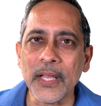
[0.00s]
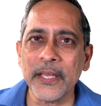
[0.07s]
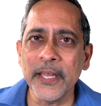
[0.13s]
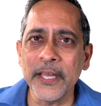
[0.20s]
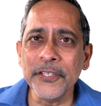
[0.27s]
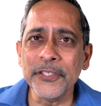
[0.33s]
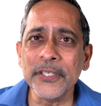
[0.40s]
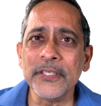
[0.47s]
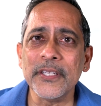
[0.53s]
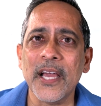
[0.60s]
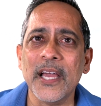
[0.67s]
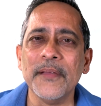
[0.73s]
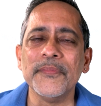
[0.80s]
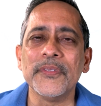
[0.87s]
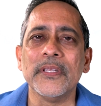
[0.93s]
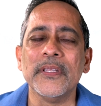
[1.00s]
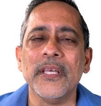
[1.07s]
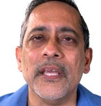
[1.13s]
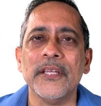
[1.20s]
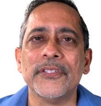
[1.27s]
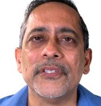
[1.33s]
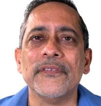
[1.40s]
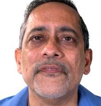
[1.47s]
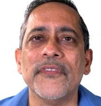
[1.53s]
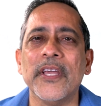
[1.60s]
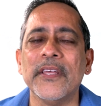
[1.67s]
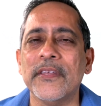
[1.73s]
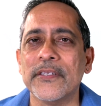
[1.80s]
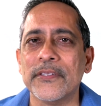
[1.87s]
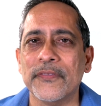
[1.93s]
In ancient times, in the ancient
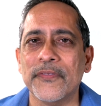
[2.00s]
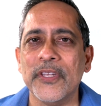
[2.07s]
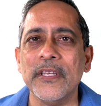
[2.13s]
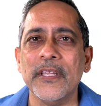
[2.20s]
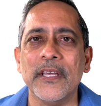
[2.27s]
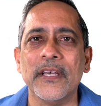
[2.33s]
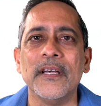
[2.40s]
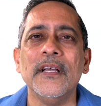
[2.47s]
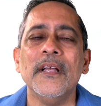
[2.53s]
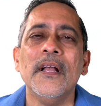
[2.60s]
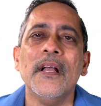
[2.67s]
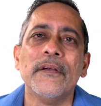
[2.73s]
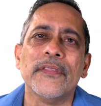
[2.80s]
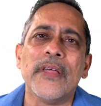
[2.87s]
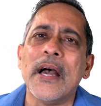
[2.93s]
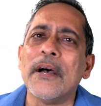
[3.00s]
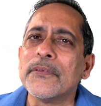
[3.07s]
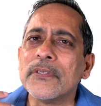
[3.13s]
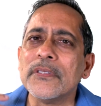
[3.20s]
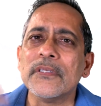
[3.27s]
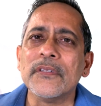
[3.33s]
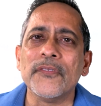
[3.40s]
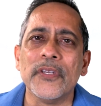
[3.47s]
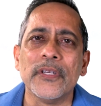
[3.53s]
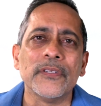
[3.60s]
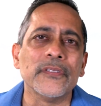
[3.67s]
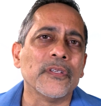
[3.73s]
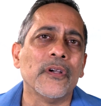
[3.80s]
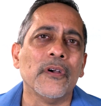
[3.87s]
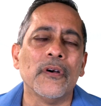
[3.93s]
Vedas of India, thousands of
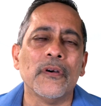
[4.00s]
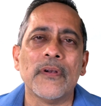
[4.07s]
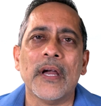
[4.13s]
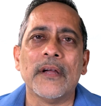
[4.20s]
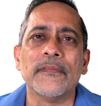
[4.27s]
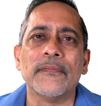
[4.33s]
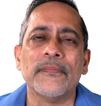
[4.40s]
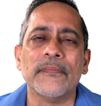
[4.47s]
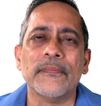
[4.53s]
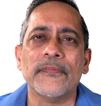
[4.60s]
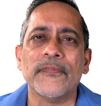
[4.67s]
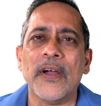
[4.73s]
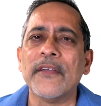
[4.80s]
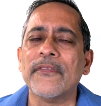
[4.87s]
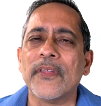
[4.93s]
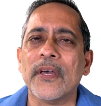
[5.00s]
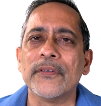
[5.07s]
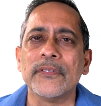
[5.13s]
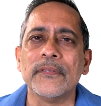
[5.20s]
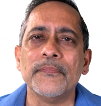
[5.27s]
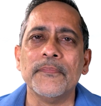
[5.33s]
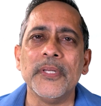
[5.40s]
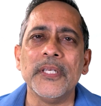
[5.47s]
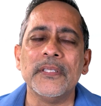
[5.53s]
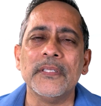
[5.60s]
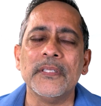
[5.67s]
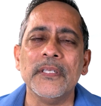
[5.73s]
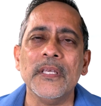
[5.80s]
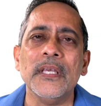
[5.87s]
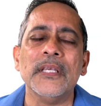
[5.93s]
years ago, around 5000
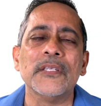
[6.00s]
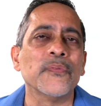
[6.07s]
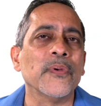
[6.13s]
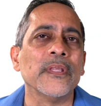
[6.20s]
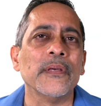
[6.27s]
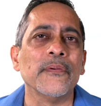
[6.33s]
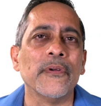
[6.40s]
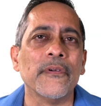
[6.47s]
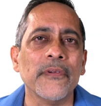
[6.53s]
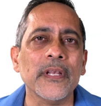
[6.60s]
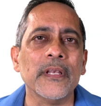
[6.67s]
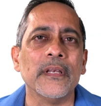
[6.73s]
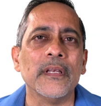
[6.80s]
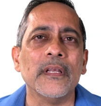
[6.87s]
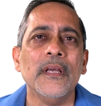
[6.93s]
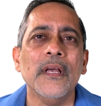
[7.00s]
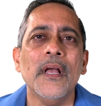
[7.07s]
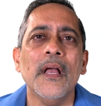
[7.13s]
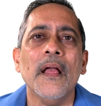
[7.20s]
BC is when they were written,